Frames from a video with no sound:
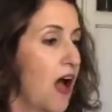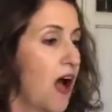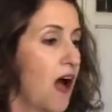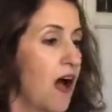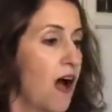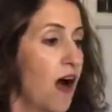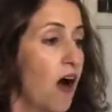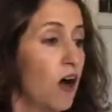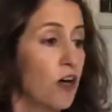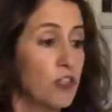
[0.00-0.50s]

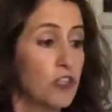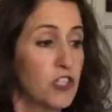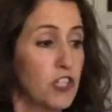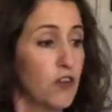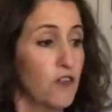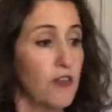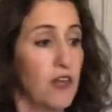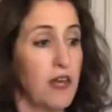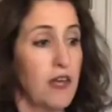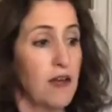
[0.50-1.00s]

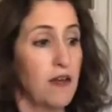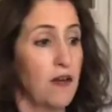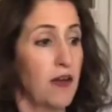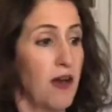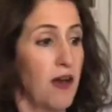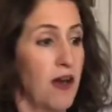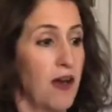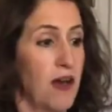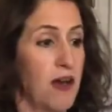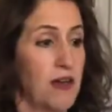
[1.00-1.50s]
Also,
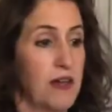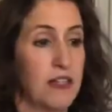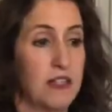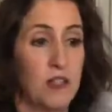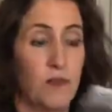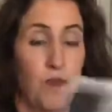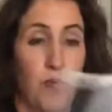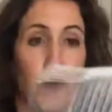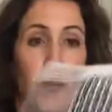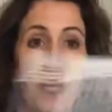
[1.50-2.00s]

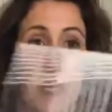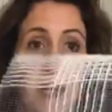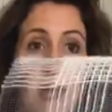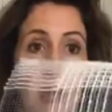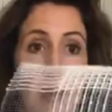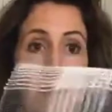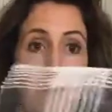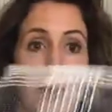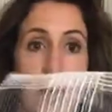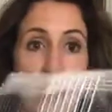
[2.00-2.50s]
it's
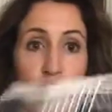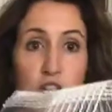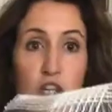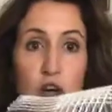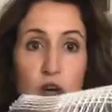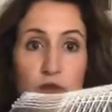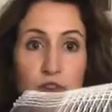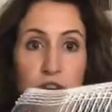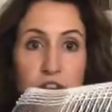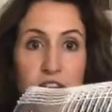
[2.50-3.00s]
pre-cut mesh
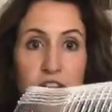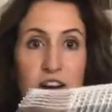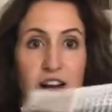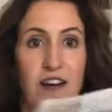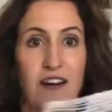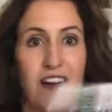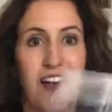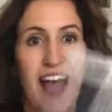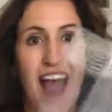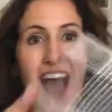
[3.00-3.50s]
over
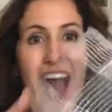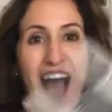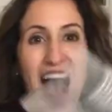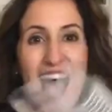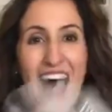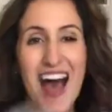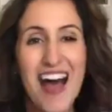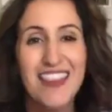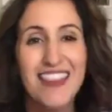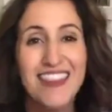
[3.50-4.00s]
here.
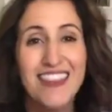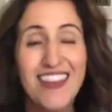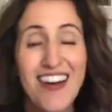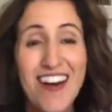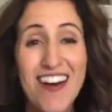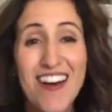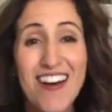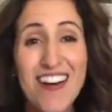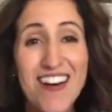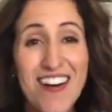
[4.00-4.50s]

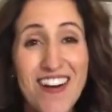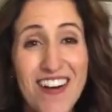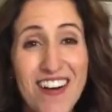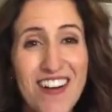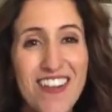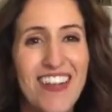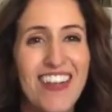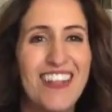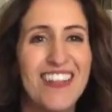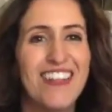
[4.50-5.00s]

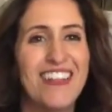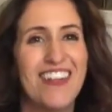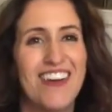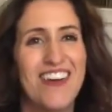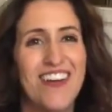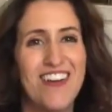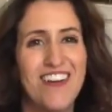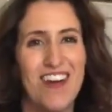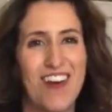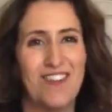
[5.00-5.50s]
Hello,
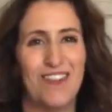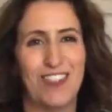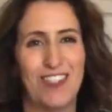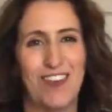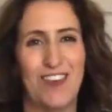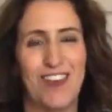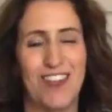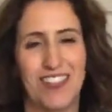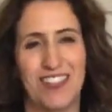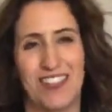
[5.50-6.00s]
hello, I'm
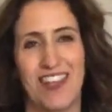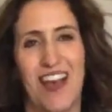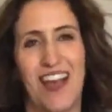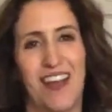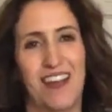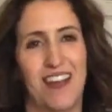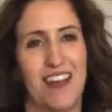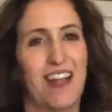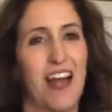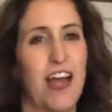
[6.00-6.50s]
so
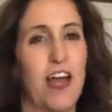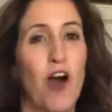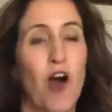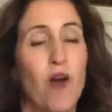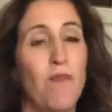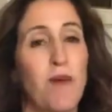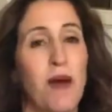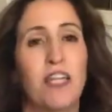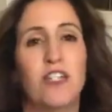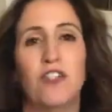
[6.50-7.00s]
excited. I
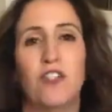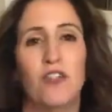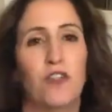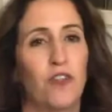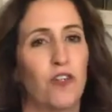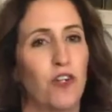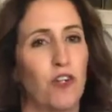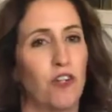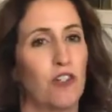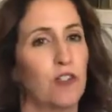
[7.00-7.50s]
hope I do
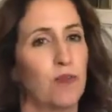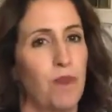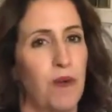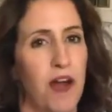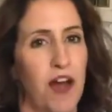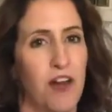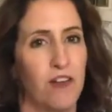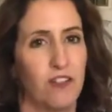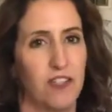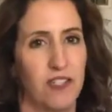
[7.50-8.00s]
you girls
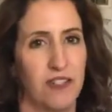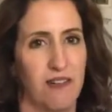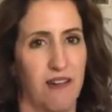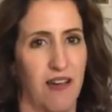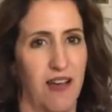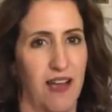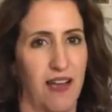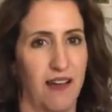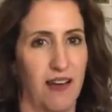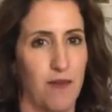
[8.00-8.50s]
proud
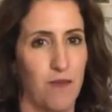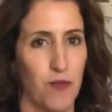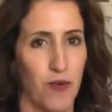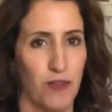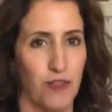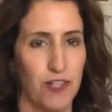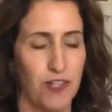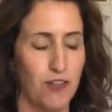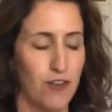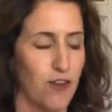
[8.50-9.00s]
tonight. I'm
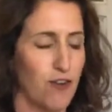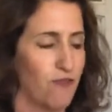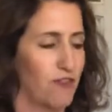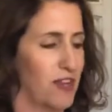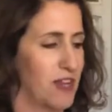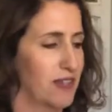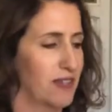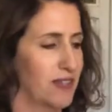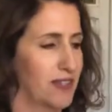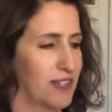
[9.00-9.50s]
really
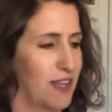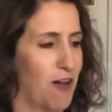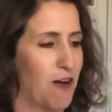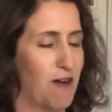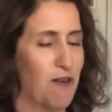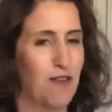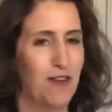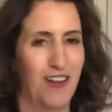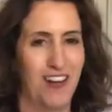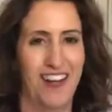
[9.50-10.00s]
nervous,
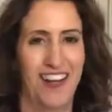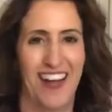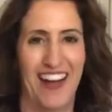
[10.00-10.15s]
so.